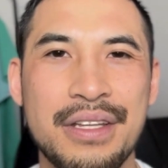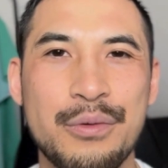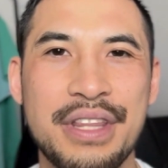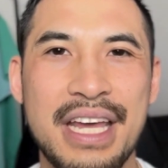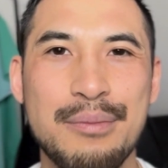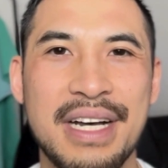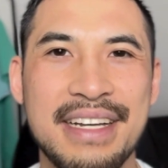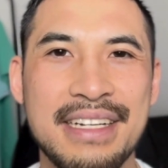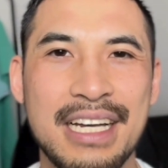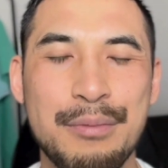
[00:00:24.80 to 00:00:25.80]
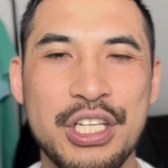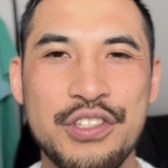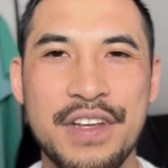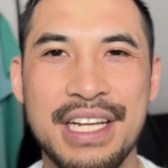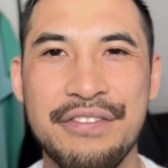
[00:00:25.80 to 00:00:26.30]
With that in mind, I'm a
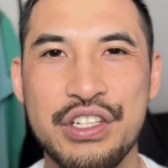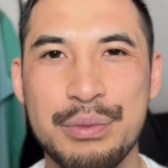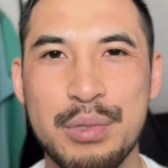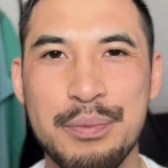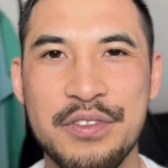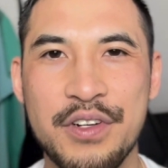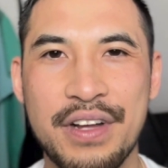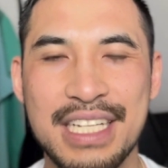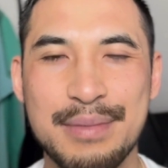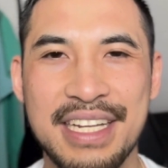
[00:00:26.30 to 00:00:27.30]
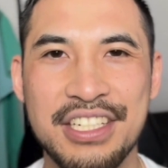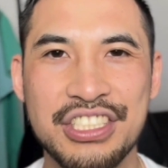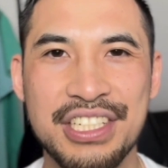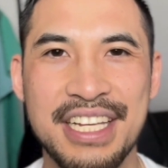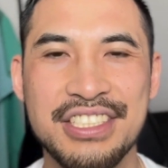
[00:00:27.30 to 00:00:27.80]
huge fan of using propofol as my
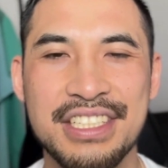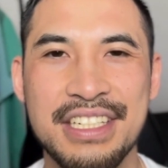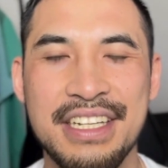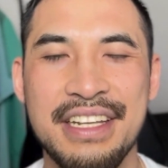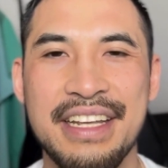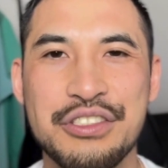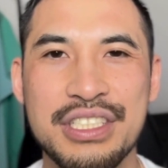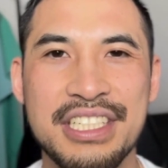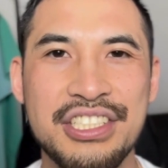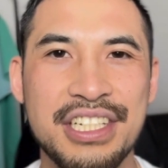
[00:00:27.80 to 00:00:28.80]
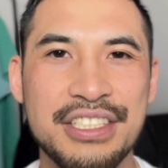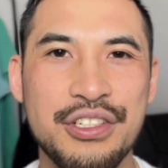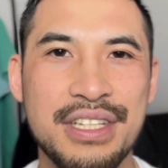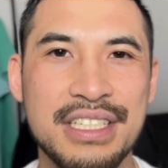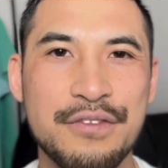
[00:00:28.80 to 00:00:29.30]
induction agent and transitioning
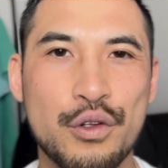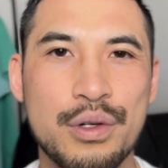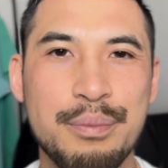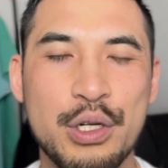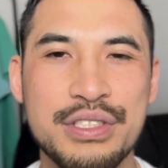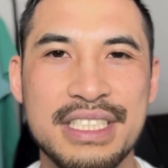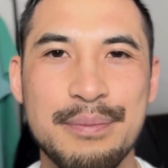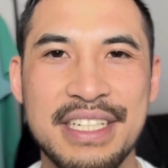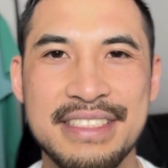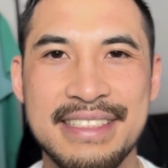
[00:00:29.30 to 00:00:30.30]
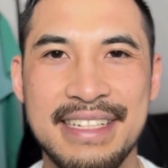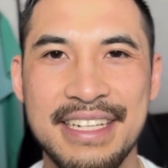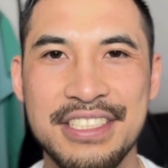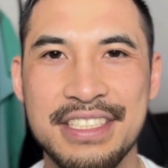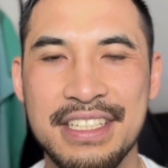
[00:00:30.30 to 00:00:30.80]
to this for post-intubation
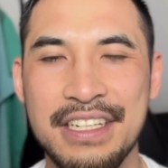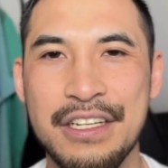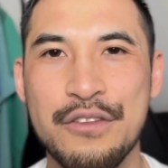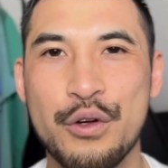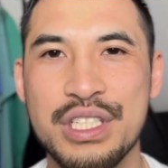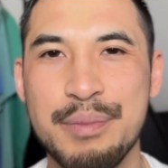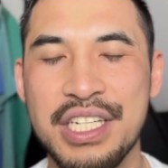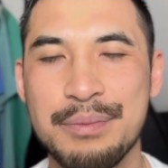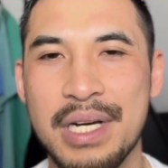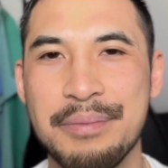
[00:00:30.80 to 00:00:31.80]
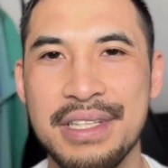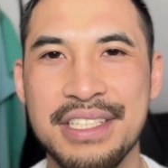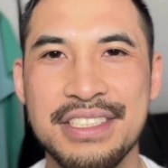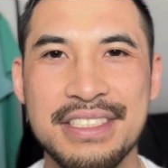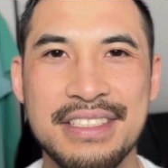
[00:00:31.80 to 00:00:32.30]
sedation for this patient
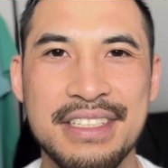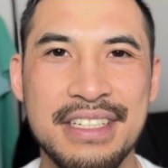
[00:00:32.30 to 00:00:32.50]
population.